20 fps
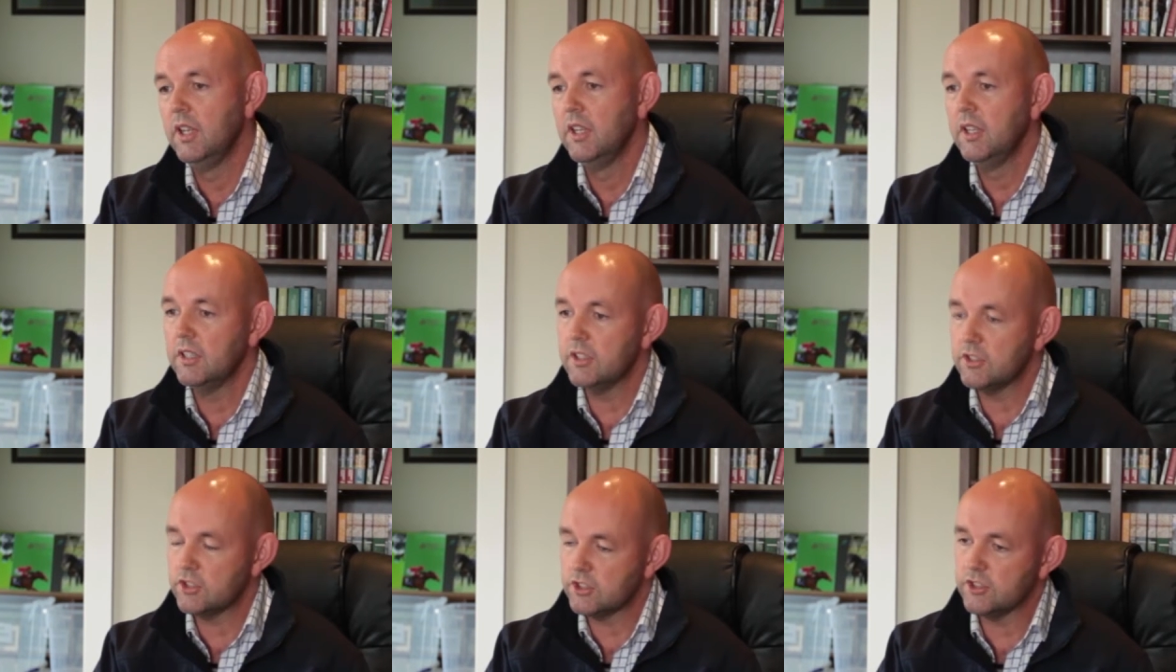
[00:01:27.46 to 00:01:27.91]

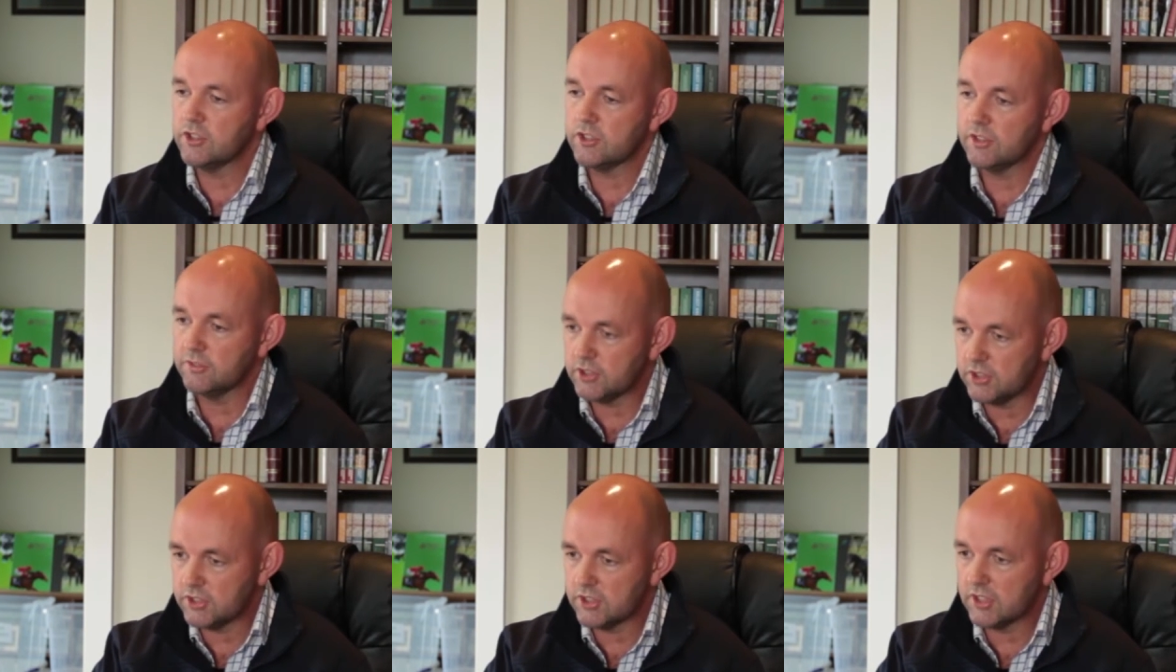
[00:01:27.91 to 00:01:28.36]
It's just if
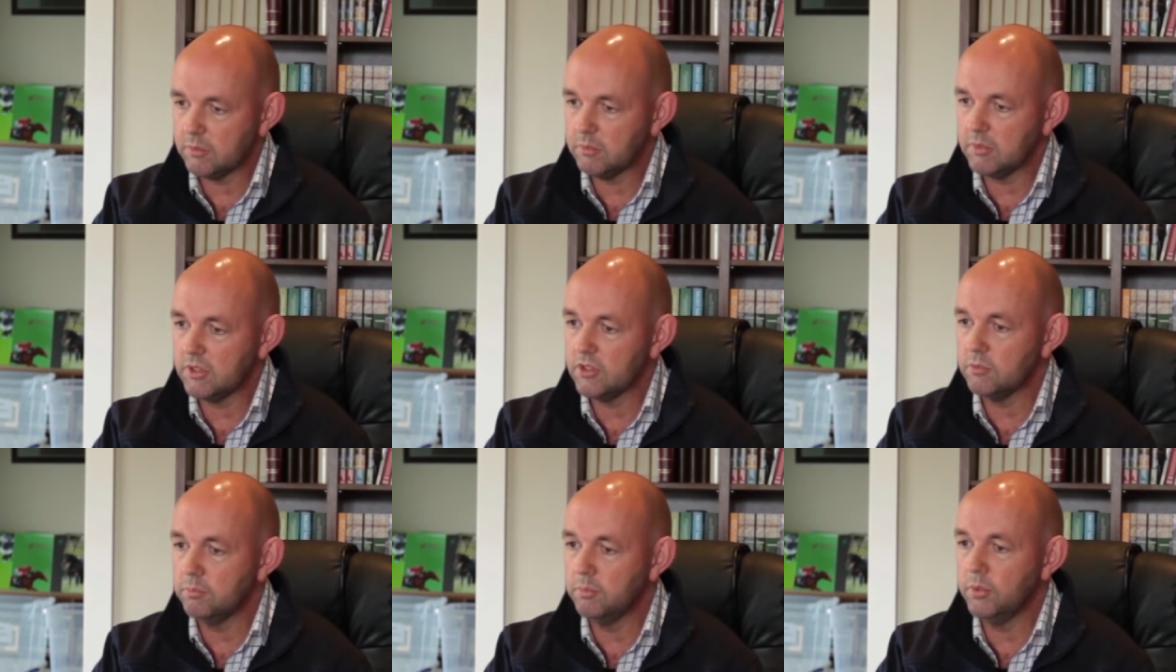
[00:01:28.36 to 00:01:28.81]
she's
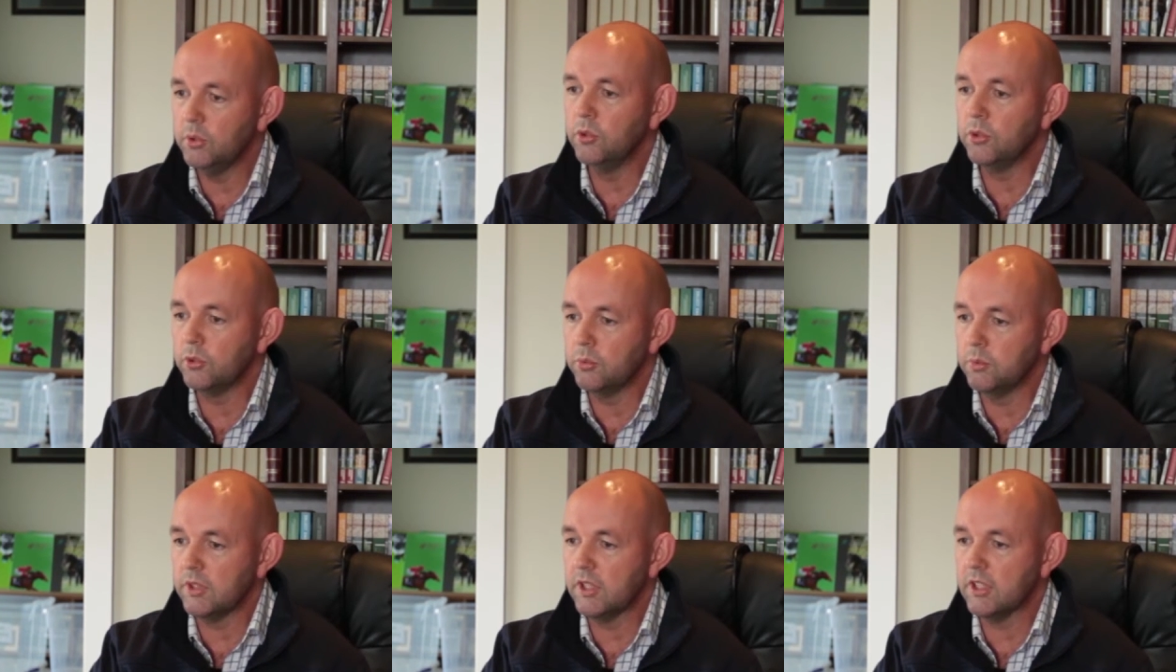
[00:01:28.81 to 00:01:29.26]
coming to
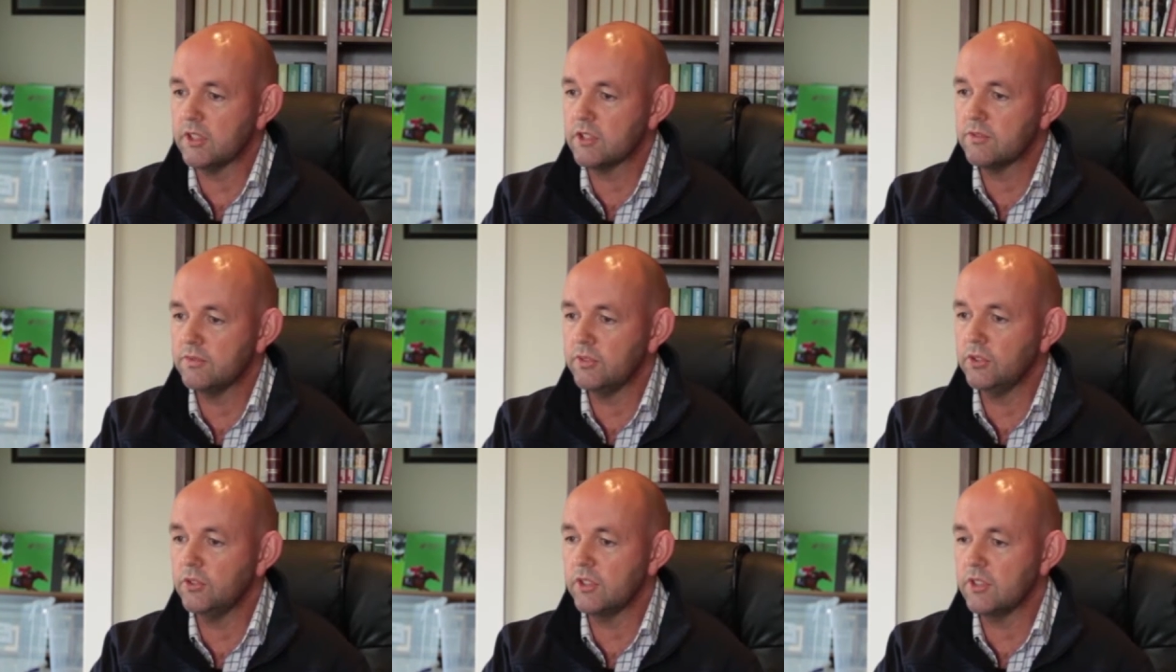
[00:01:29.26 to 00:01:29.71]
board with us
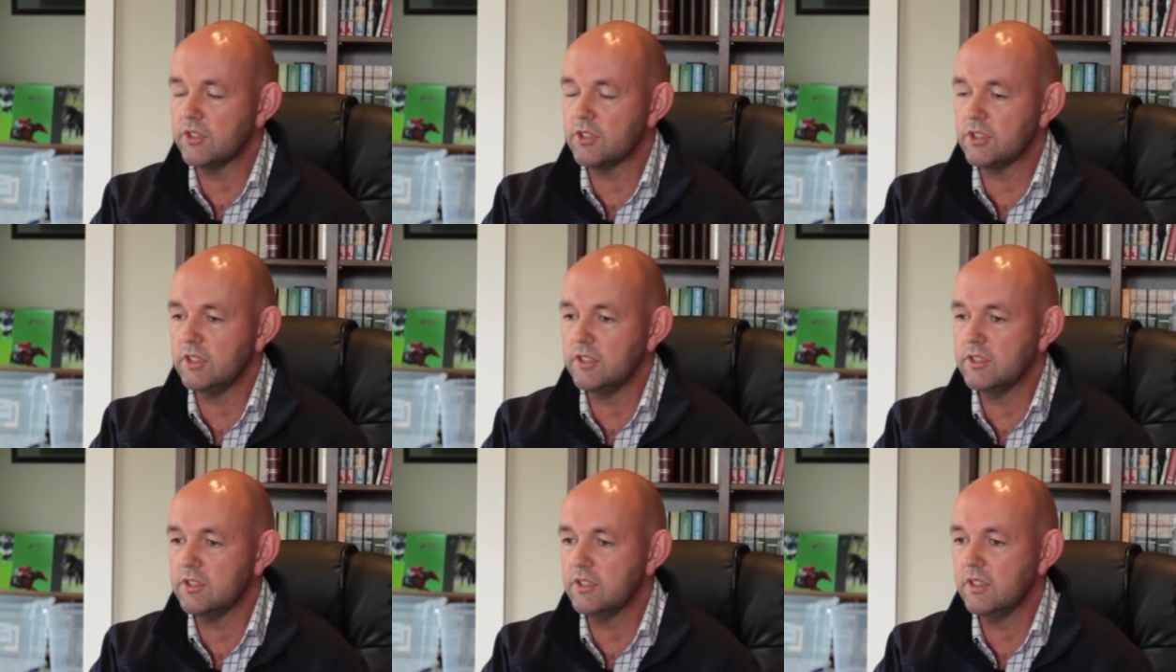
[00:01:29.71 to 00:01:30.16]
for the
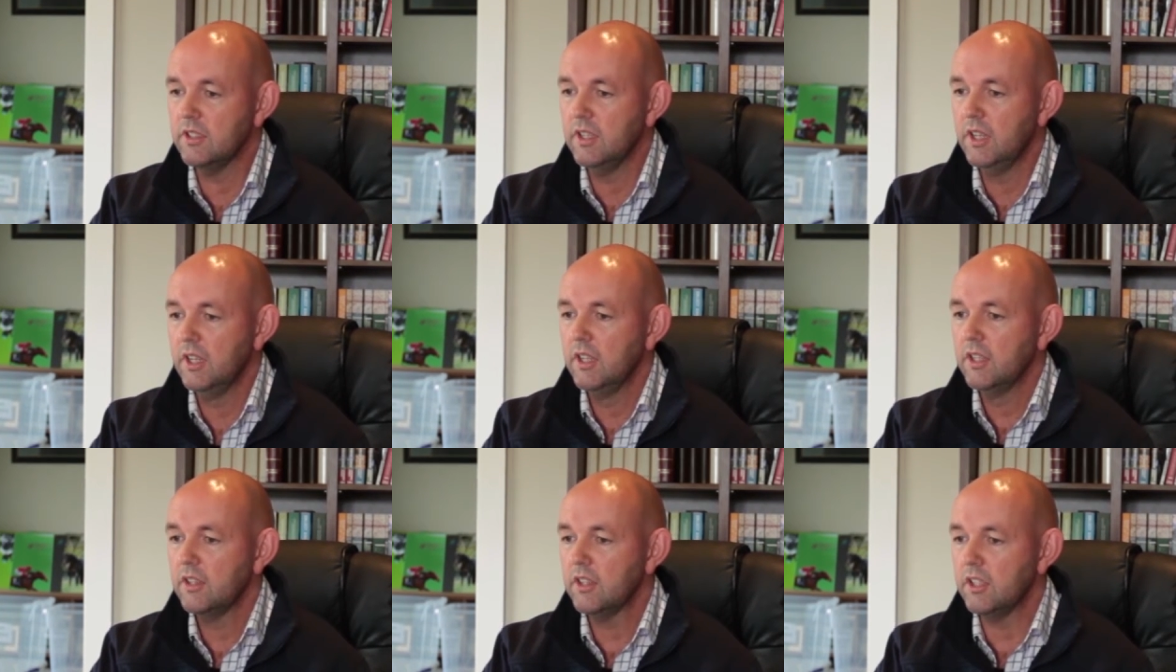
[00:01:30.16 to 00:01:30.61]
season
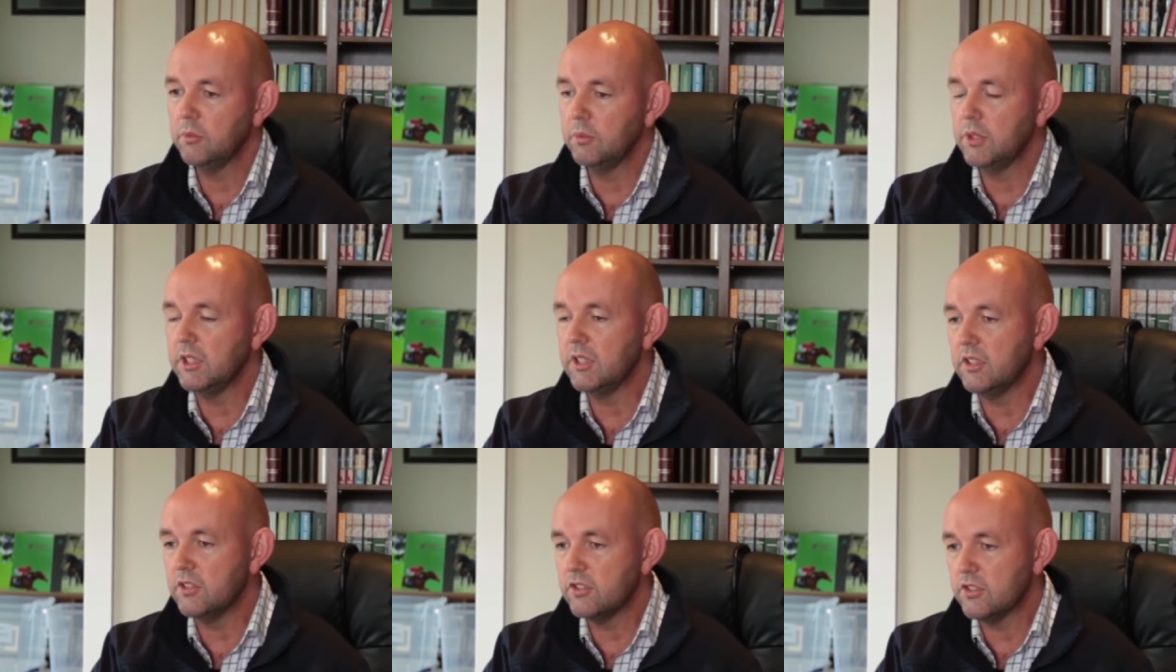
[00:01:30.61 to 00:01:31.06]
that we
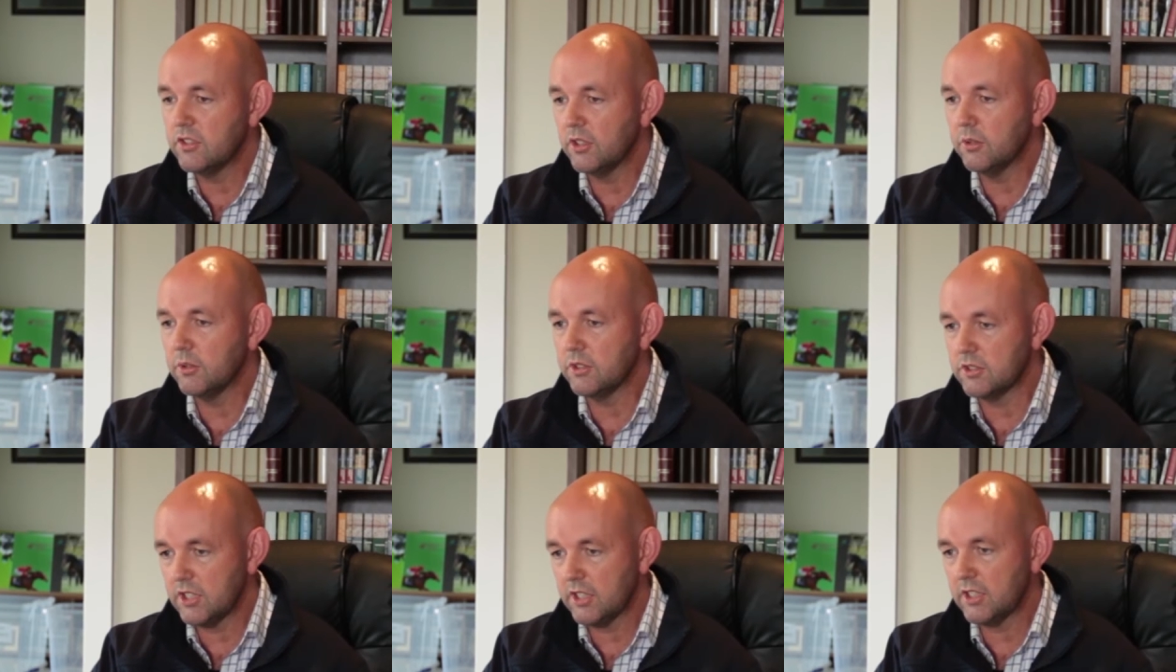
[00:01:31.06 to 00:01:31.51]
need to know
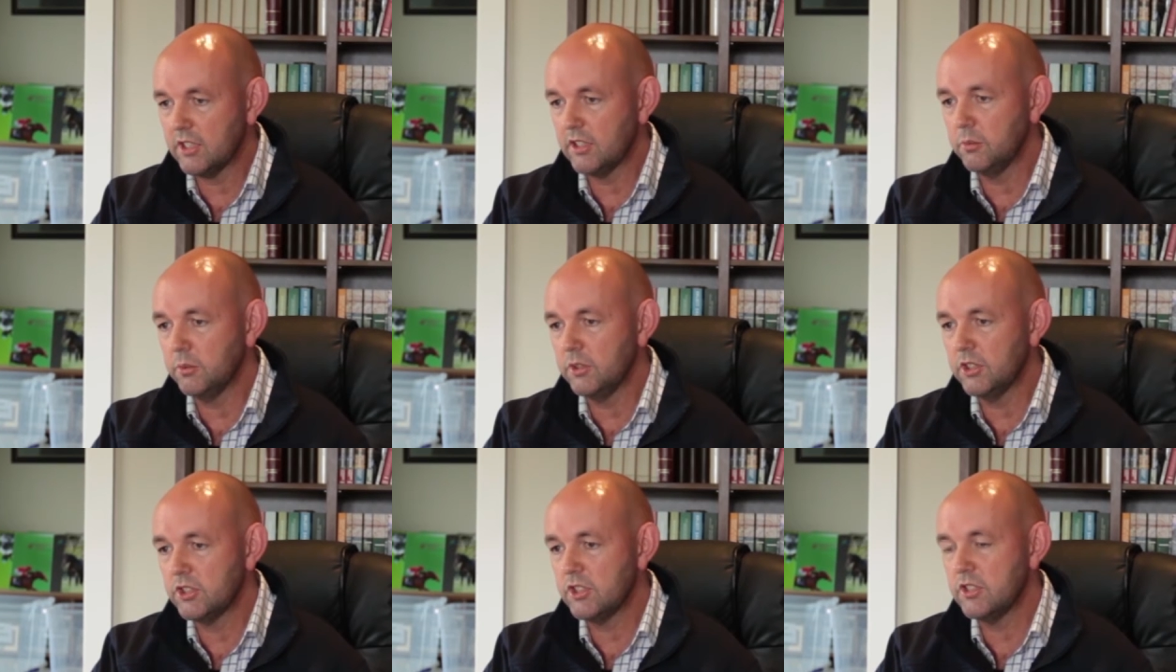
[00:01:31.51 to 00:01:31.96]
exactly
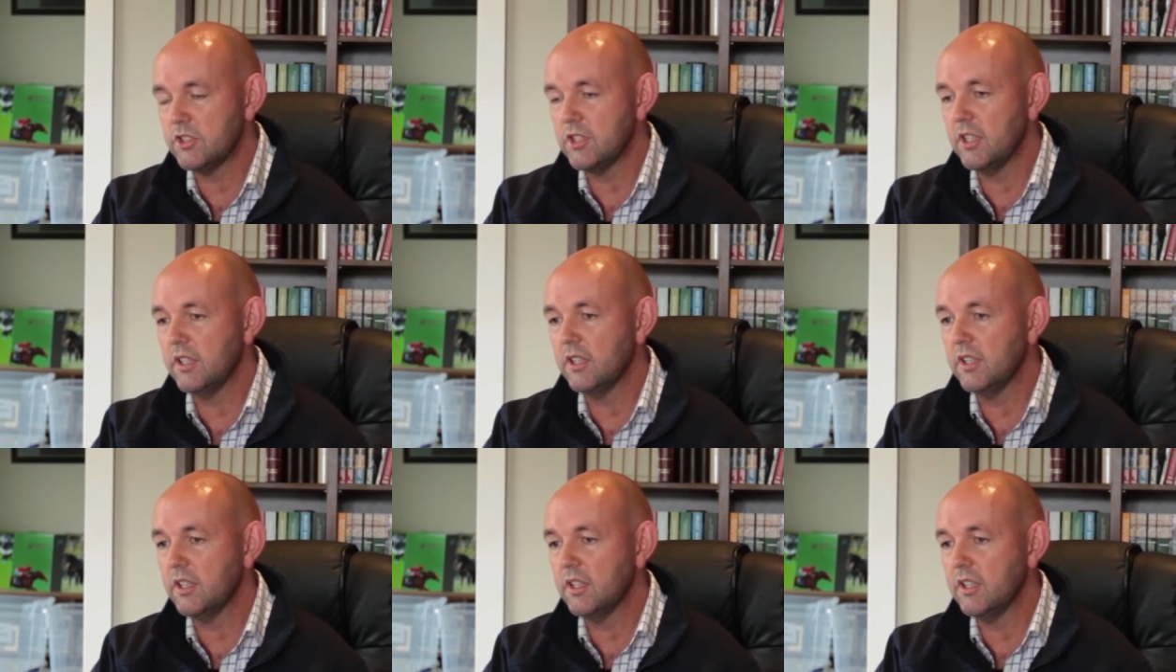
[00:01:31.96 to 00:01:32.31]
where she's at.